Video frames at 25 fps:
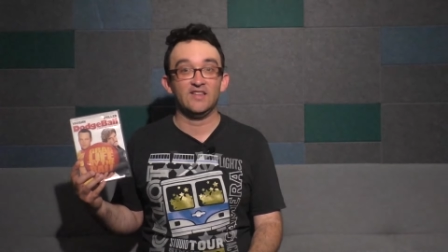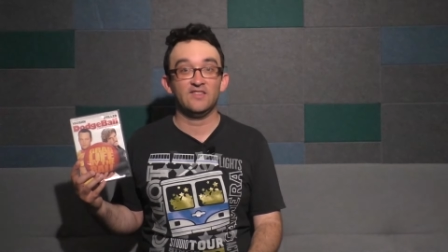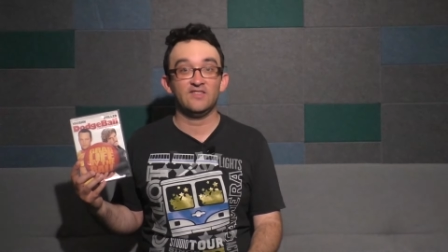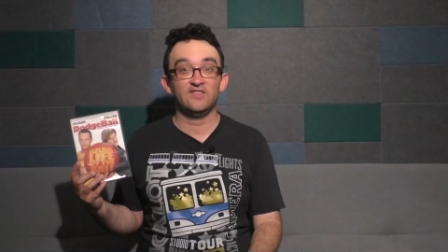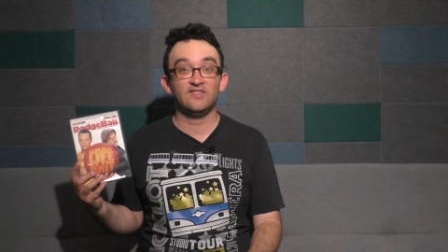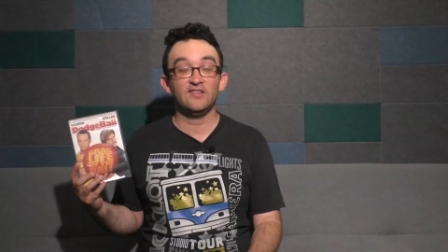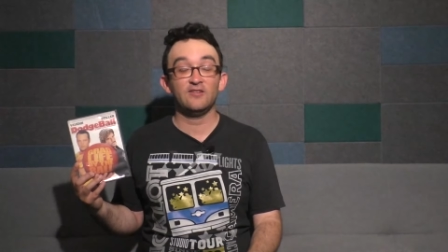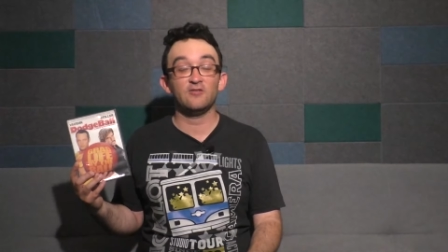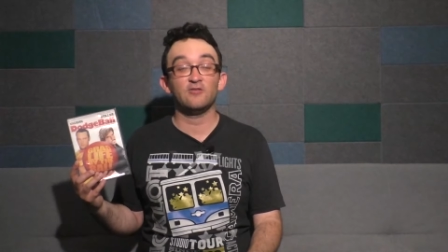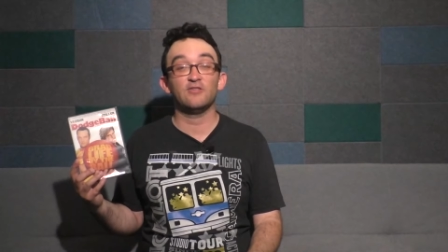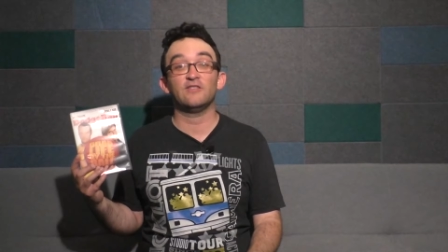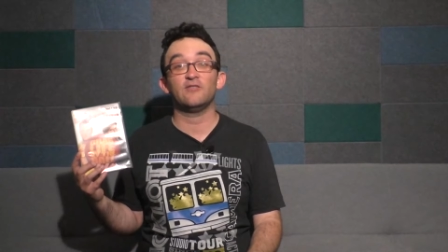It
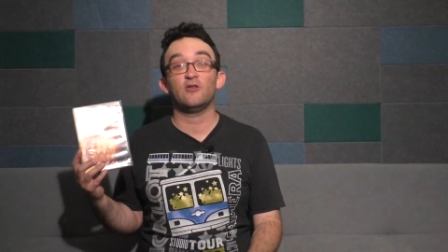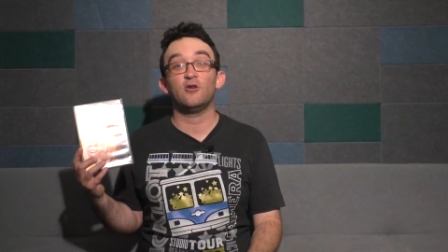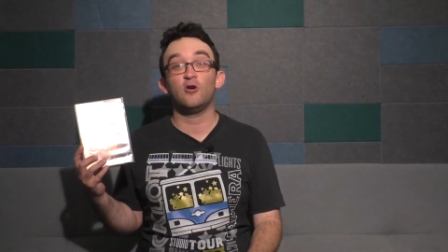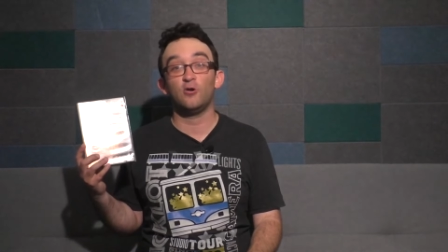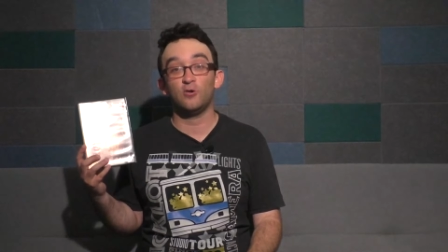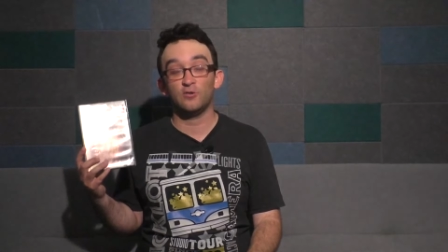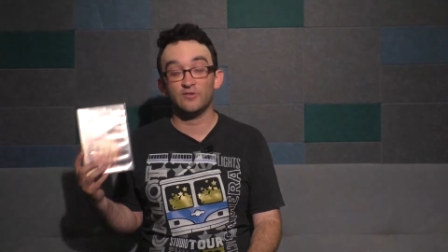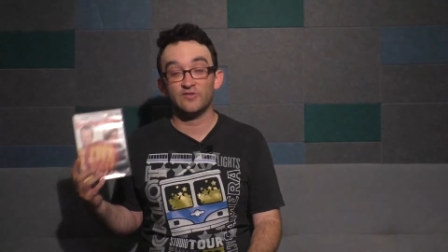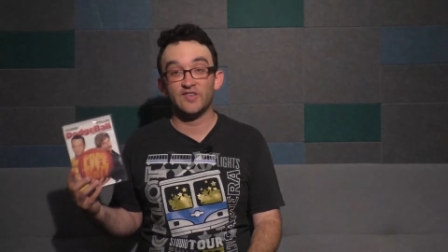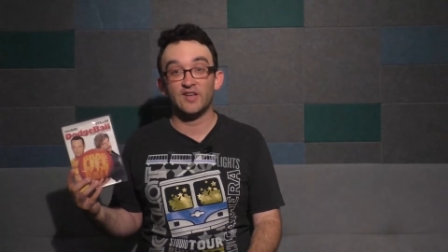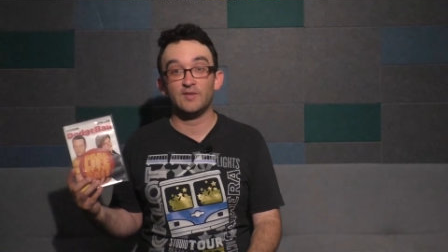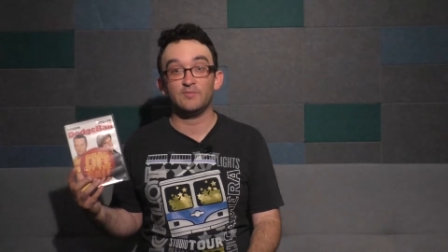still
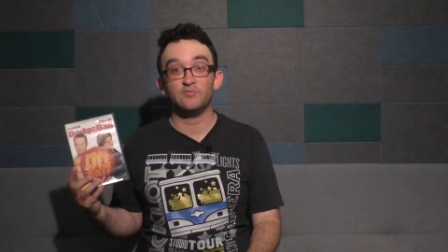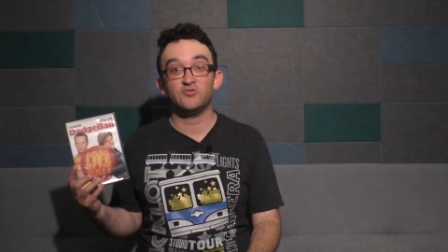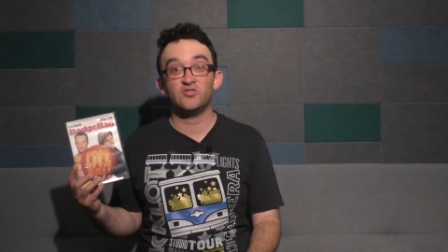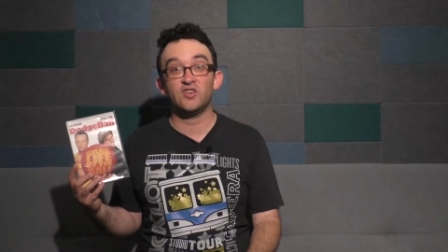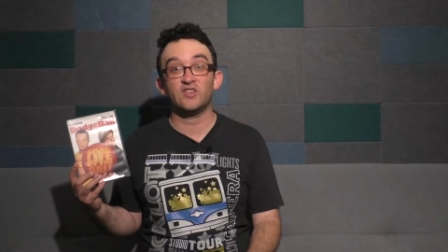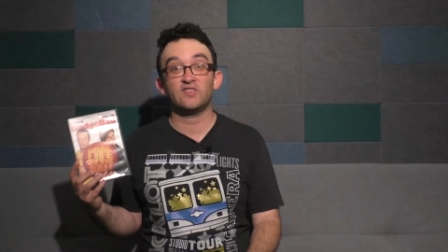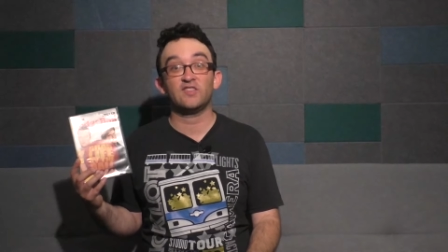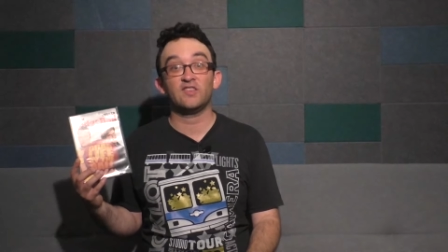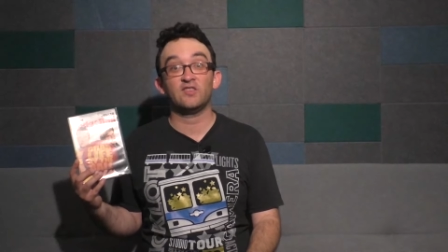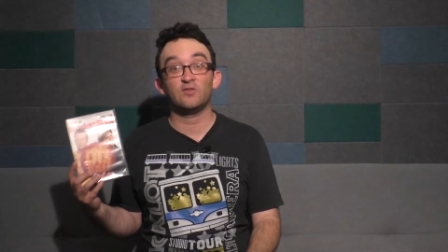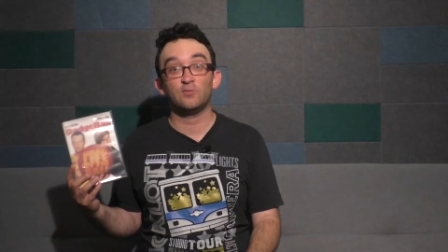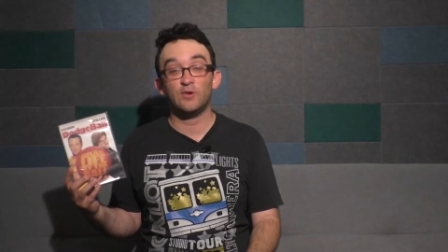holds up
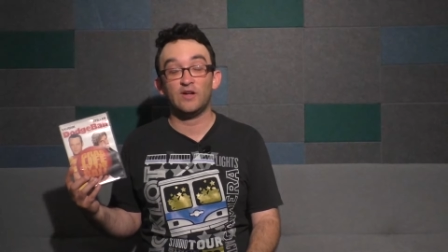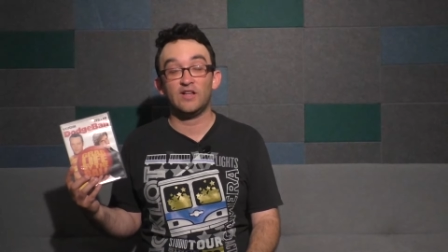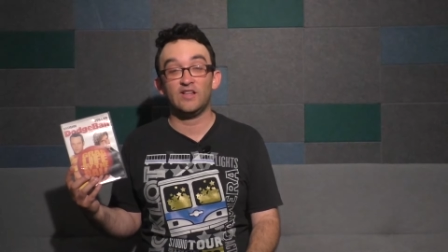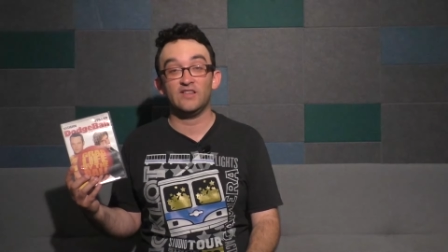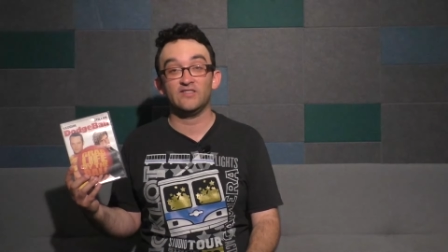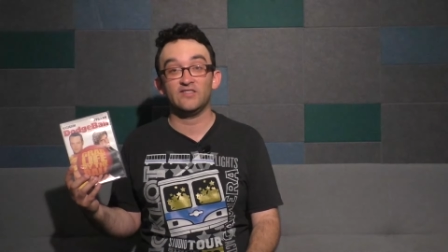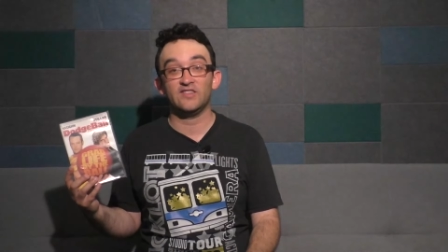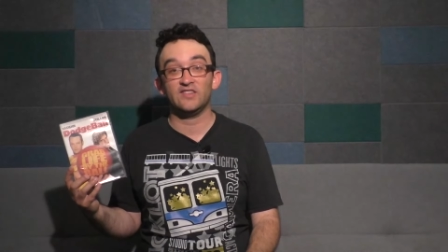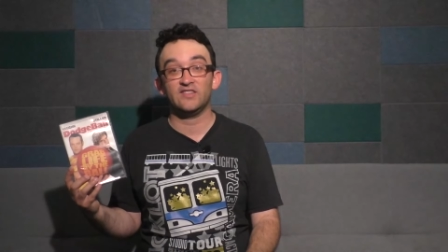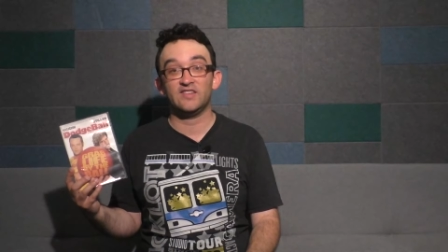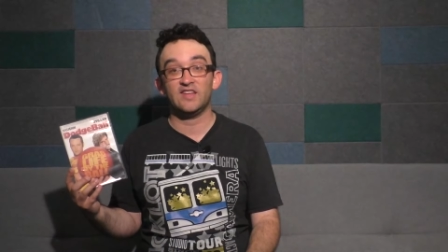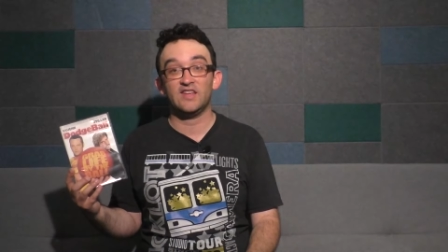just as
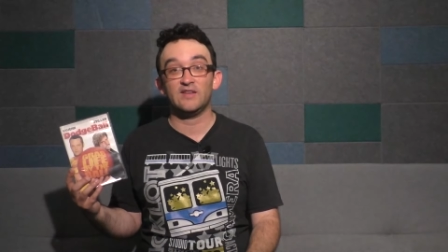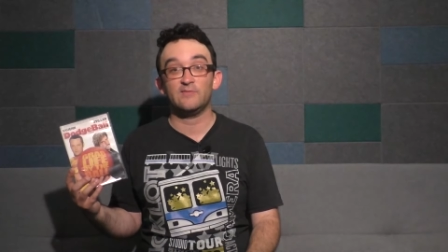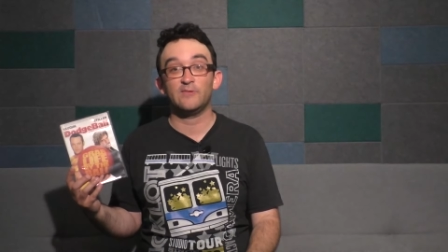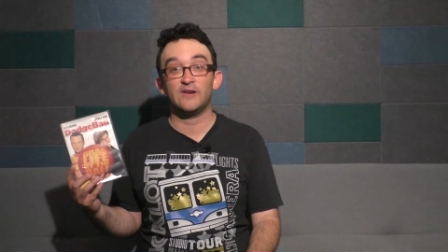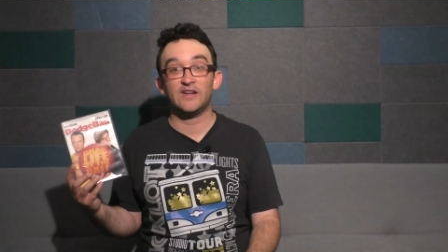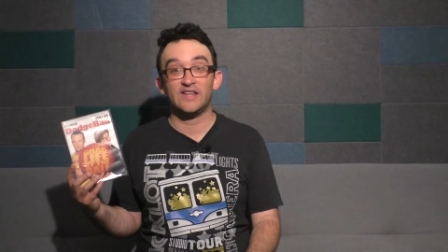well as it did